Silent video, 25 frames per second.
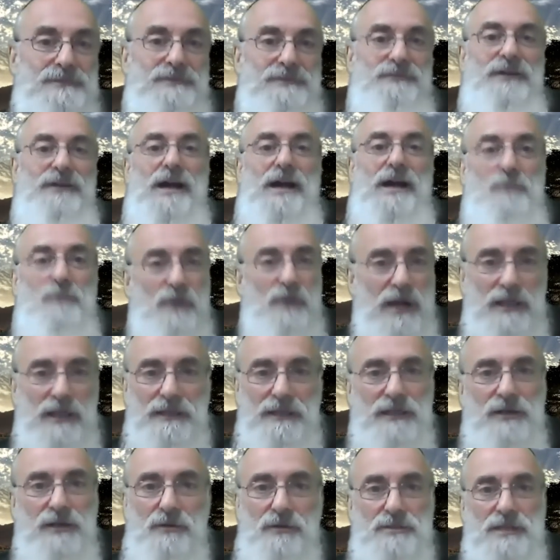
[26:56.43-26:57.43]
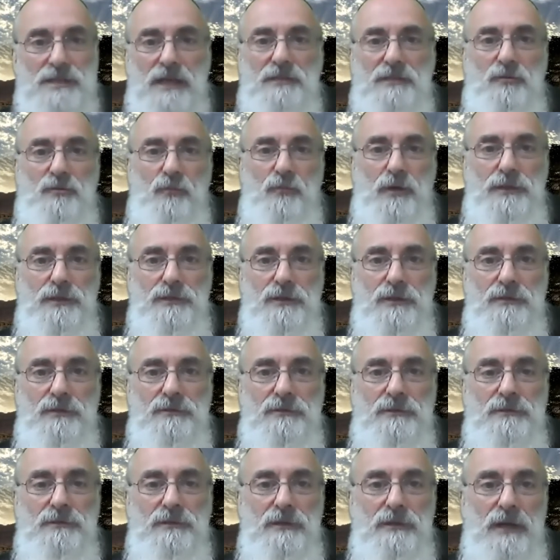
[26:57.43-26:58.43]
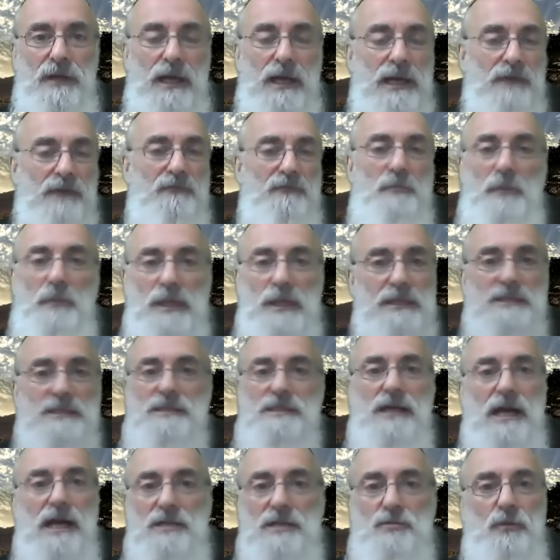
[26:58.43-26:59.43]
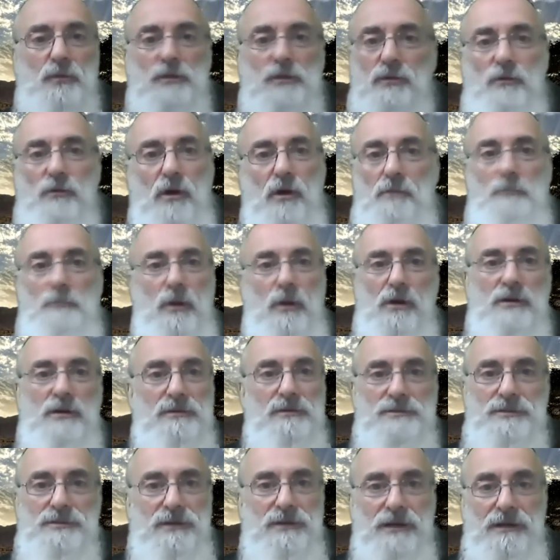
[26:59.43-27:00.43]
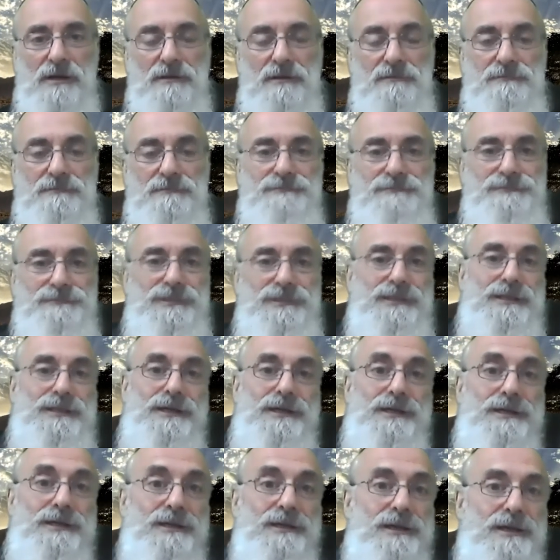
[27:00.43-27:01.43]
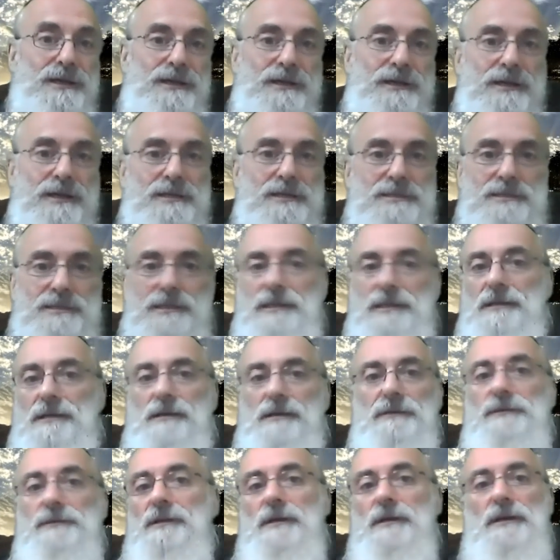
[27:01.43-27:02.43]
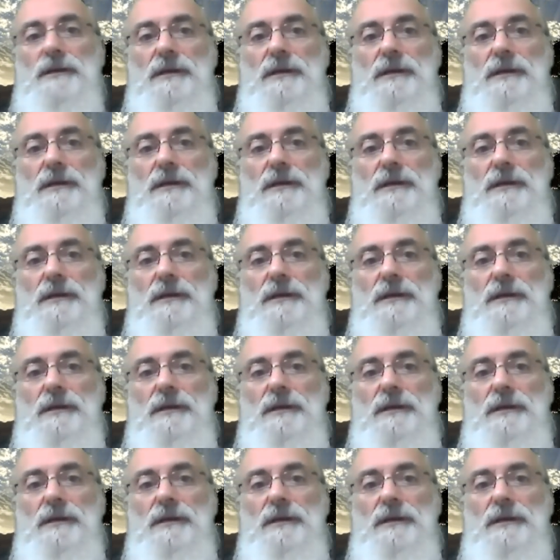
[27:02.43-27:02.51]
divine morality goes out the window and everybody decides what their own morals are. You can see, uh,